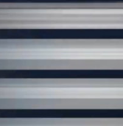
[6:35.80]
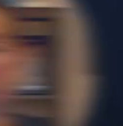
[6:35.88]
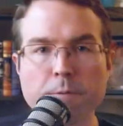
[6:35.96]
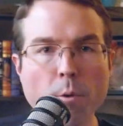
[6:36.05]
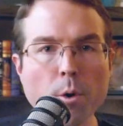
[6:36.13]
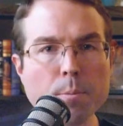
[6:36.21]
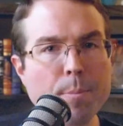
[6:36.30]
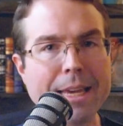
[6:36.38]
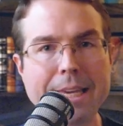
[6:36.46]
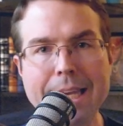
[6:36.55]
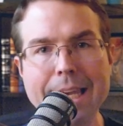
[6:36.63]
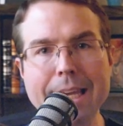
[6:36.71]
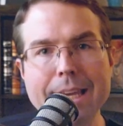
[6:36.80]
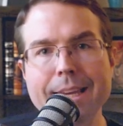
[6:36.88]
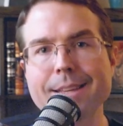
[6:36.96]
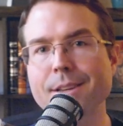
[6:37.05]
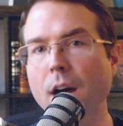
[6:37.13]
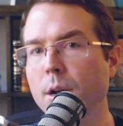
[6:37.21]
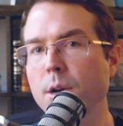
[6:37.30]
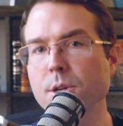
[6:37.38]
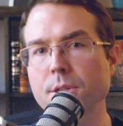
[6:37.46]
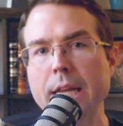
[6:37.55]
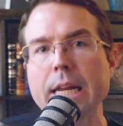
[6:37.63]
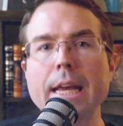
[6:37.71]
The fourth big key is
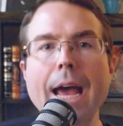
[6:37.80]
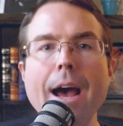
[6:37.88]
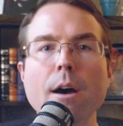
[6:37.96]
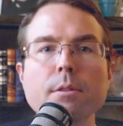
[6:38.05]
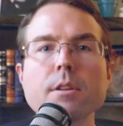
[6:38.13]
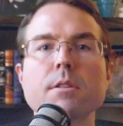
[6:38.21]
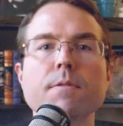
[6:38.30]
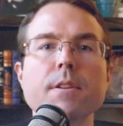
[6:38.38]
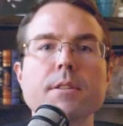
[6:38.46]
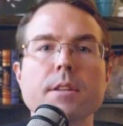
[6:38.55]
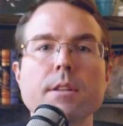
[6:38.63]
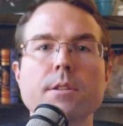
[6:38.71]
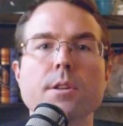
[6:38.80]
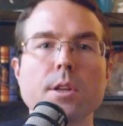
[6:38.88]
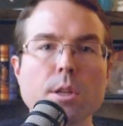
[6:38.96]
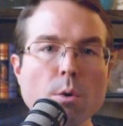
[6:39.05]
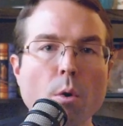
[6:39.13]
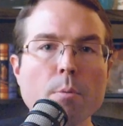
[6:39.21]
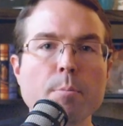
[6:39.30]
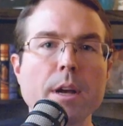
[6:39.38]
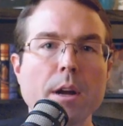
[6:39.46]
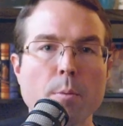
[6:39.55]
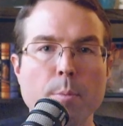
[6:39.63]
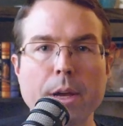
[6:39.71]
understanding how this fits into your
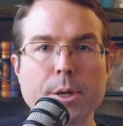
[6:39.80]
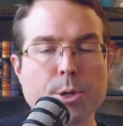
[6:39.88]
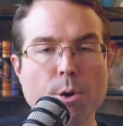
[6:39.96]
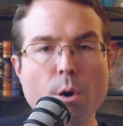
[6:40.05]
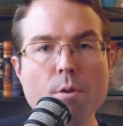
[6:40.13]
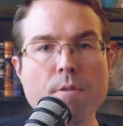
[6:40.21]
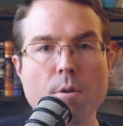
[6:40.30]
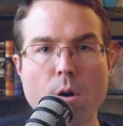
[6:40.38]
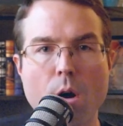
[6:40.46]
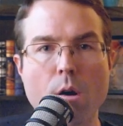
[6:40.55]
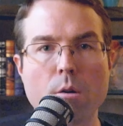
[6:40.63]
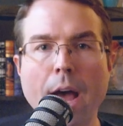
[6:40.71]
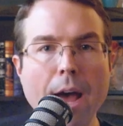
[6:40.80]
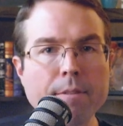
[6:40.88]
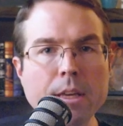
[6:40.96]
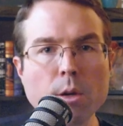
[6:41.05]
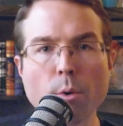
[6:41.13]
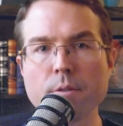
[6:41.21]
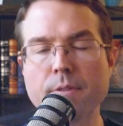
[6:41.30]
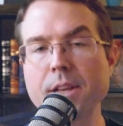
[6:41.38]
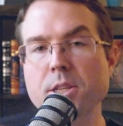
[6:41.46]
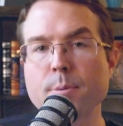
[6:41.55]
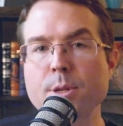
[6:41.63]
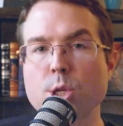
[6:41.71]
bigger picture overall. Having your
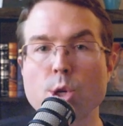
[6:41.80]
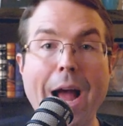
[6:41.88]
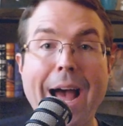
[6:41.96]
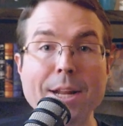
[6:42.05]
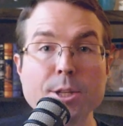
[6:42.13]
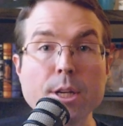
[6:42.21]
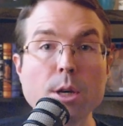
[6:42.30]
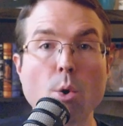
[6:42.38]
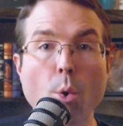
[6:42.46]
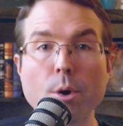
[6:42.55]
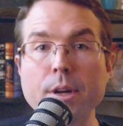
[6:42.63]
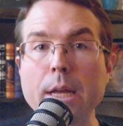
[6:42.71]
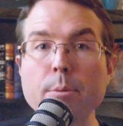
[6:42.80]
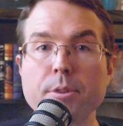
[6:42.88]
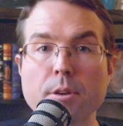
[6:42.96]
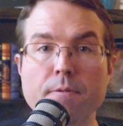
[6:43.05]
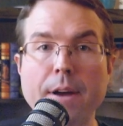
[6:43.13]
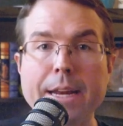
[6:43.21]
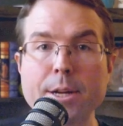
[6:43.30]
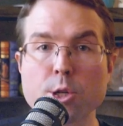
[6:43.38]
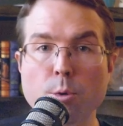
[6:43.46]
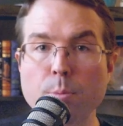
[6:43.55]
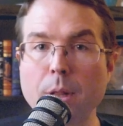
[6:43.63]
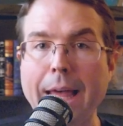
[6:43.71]
investment strategy coordinate with your
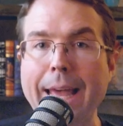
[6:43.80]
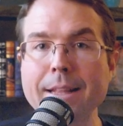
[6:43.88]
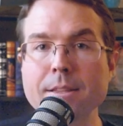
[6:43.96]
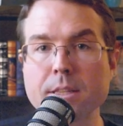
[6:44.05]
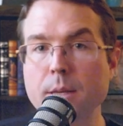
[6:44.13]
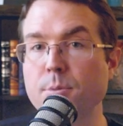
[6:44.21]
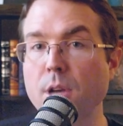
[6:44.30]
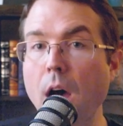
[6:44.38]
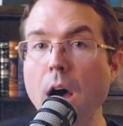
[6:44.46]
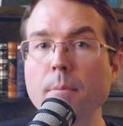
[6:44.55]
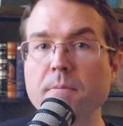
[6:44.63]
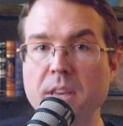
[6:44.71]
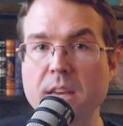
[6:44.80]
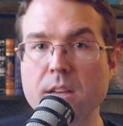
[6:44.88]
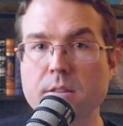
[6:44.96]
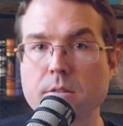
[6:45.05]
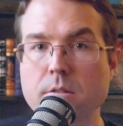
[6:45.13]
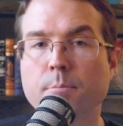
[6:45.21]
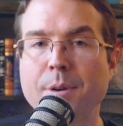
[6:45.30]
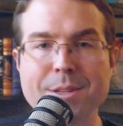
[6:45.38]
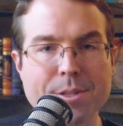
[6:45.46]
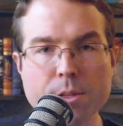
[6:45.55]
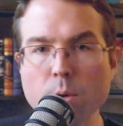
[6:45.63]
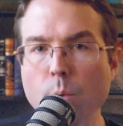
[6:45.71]
financial plan seems obvious, but it's
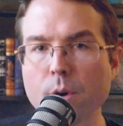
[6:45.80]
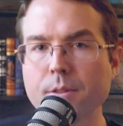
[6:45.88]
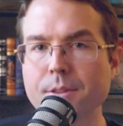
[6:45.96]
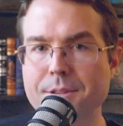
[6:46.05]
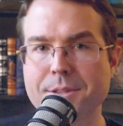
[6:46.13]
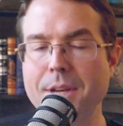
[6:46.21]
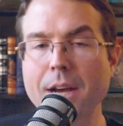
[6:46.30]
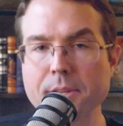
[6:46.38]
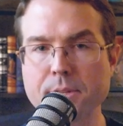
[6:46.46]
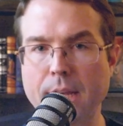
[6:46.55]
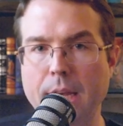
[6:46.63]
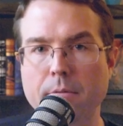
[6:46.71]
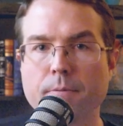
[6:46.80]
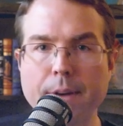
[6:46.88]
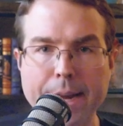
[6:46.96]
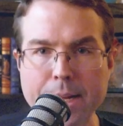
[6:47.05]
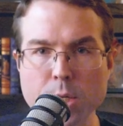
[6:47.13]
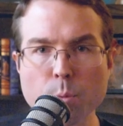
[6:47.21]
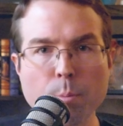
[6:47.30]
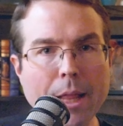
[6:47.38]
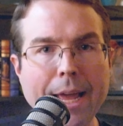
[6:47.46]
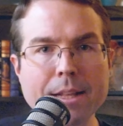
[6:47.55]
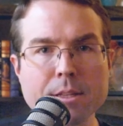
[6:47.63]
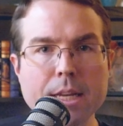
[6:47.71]
still worth discussing. Financial
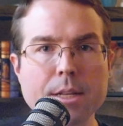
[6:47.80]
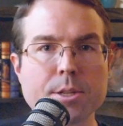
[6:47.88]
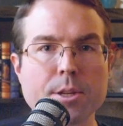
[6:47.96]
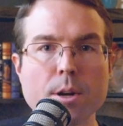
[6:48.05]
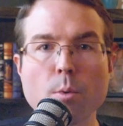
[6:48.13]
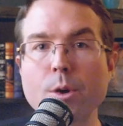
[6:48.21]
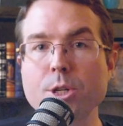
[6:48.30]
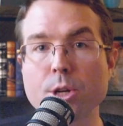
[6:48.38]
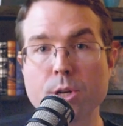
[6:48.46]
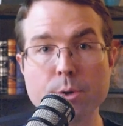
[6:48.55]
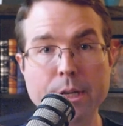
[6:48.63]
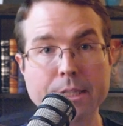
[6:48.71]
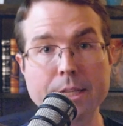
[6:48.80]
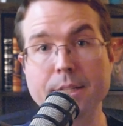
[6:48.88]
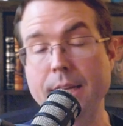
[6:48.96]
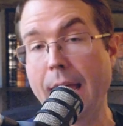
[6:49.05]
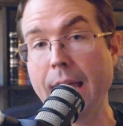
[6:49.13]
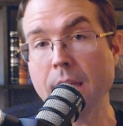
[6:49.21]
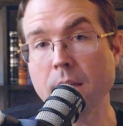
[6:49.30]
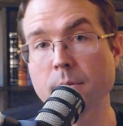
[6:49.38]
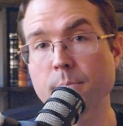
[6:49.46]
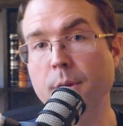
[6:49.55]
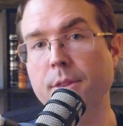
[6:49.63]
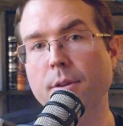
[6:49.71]
plans consider what you're doing today,
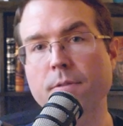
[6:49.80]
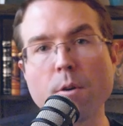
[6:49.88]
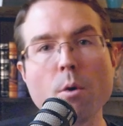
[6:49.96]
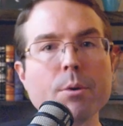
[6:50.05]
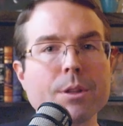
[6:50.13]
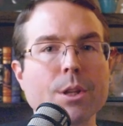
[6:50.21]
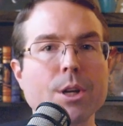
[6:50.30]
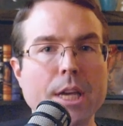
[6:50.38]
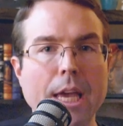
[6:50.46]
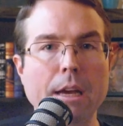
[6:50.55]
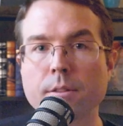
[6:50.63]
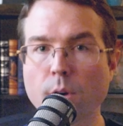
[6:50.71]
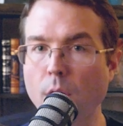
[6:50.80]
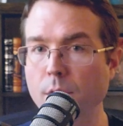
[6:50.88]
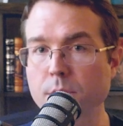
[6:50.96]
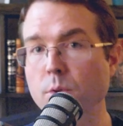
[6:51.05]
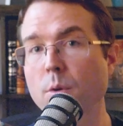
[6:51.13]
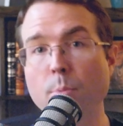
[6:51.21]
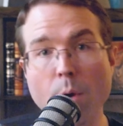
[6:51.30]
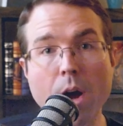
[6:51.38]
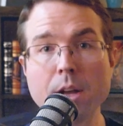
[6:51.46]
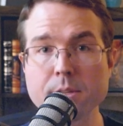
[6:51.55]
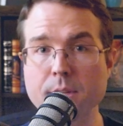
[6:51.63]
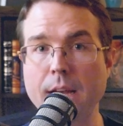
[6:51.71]
but they're forward-looking. They're also a
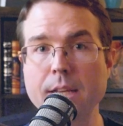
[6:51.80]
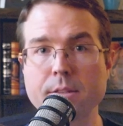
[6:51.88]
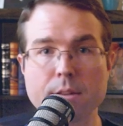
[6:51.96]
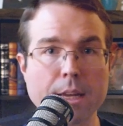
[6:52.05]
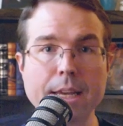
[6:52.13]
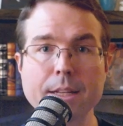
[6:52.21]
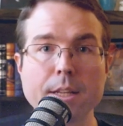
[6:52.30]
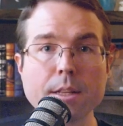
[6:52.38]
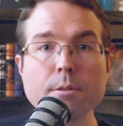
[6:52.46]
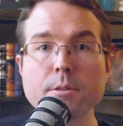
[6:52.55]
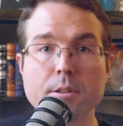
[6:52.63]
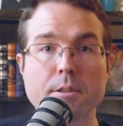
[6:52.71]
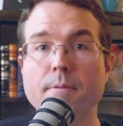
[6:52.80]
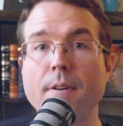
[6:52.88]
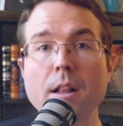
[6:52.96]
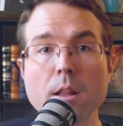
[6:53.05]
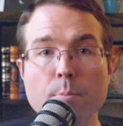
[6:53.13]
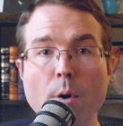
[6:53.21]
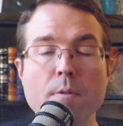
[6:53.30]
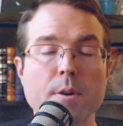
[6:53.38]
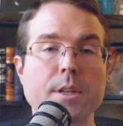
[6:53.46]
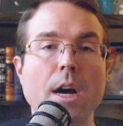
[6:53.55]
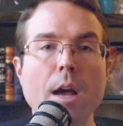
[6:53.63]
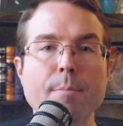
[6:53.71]
process and continue to develop over
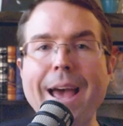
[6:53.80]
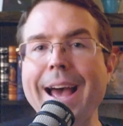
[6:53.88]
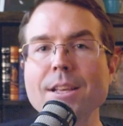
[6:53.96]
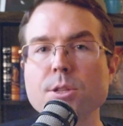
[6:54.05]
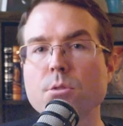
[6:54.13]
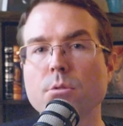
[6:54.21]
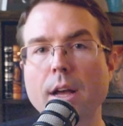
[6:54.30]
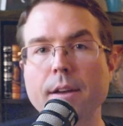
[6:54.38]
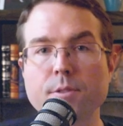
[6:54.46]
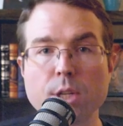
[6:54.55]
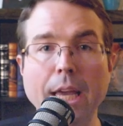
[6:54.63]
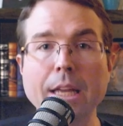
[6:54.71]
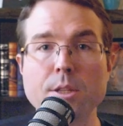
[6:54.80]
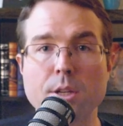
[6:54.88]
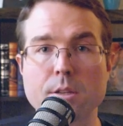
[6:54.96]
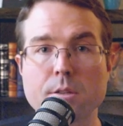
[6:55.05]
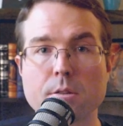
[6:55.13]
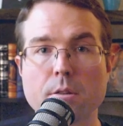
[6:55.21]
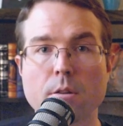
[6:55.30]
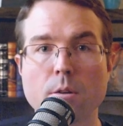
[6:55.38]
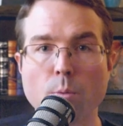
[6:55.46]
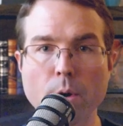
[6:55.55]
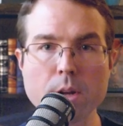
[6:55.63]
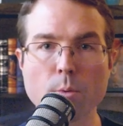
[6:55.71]
time as your life changes.
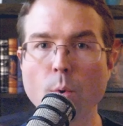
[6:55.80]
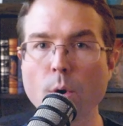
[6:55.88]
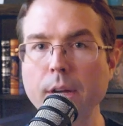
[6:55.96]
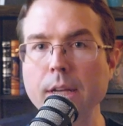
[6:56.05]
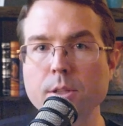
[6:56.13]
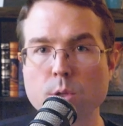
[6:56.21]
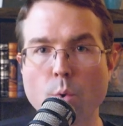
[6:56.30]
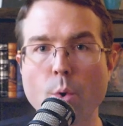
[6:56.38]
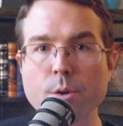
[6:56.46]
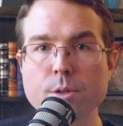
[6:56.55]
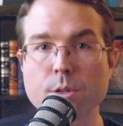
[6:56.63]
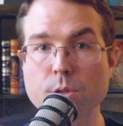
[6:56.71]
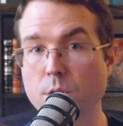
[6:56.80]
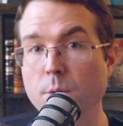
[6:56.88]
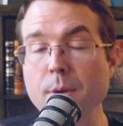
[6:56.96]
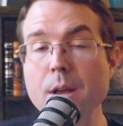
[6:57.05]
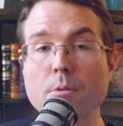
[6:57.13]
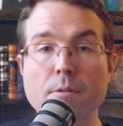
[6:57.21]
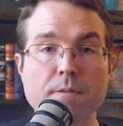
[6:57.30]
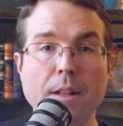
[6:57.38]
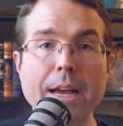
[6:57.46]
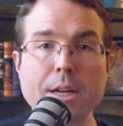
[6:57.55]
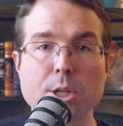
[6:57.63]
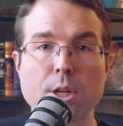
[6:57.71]
What you're working towards should be a
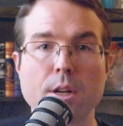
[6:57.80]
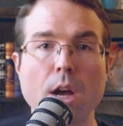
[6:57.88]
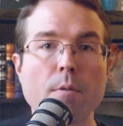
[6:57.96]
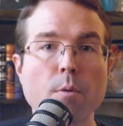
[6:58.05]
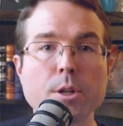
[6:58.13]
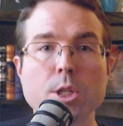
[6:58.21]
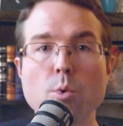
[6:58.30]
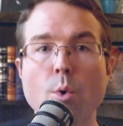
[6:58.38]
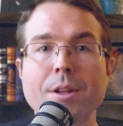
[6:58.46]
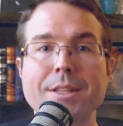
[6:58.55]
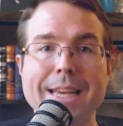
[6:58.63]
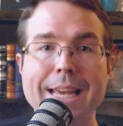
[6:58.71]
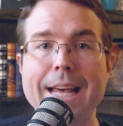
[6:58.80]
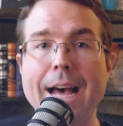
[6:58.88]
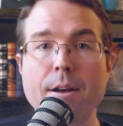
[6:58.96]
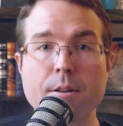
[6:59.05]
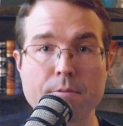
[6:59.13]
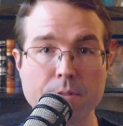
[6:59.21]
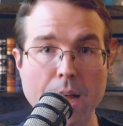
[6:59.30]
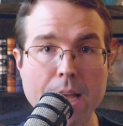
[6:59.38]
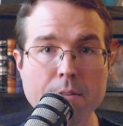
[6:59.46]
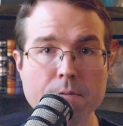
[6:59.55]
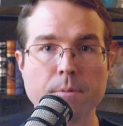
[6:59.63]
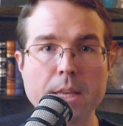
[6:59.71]
reflection of what you want to get out of
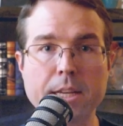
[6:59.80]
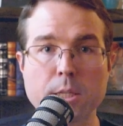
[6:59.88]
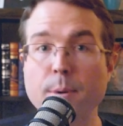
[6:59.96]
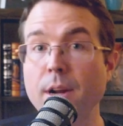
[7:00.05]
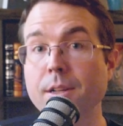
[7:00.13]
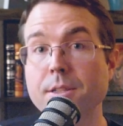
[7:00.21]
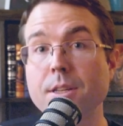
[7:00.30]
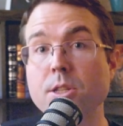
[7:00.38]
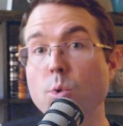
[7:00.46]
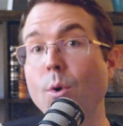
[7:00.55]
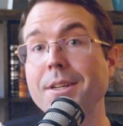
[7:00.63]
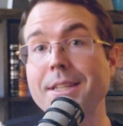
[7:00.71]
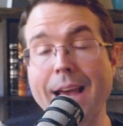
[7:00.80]
life, the experiences you want to